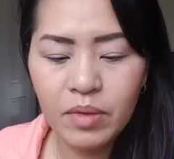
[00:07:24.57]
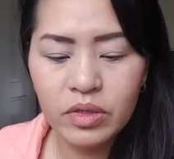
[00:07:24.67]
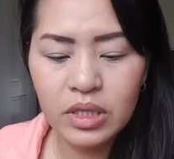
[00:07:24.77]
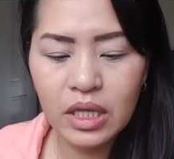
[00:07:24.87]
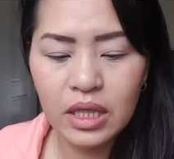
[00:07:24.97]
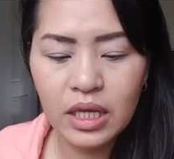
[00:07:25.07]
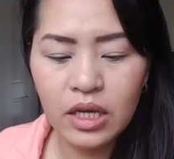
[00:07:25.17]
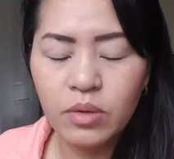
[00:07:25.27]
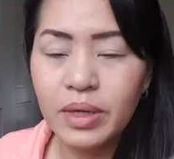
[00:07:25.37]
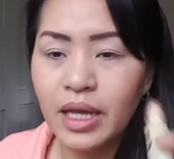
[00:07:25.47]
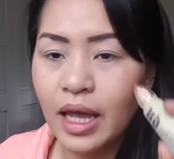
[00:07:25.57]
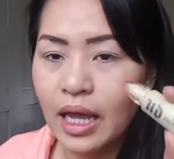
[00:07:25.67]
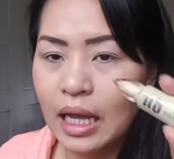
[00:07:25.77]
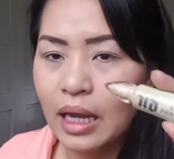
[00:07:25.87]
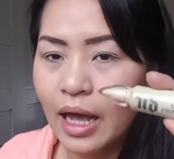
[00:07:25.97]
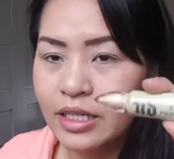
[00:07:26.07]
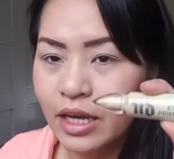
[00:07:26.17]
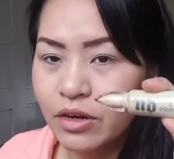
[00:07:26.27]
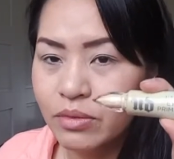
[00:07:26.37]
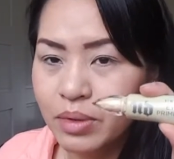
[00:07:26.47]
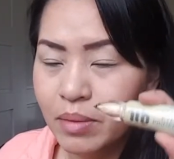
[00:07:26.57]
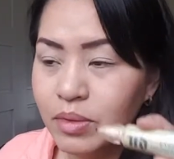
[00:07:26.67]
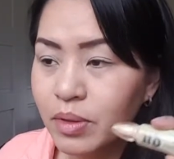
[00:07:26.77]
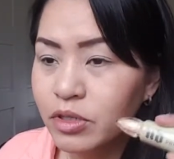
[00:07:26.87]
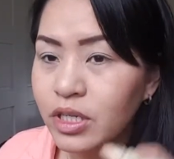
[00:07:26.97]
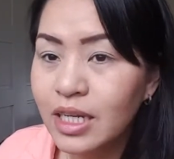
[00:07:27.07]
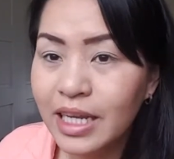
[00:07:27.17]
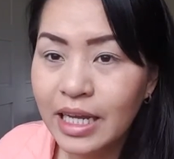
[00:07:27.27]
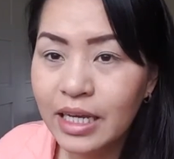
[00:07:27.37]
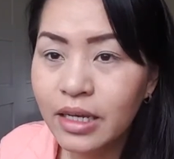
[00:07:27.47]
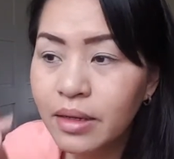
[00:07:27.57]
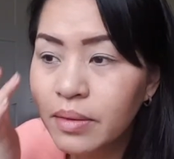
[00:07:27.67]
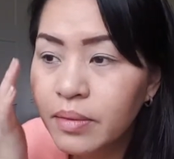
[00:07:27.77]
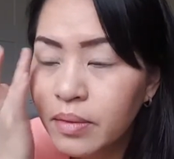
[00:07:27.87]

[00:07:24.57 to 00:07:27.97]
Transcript: I'm using the Urban Decay Eyeshadow Primer Potion in Eden.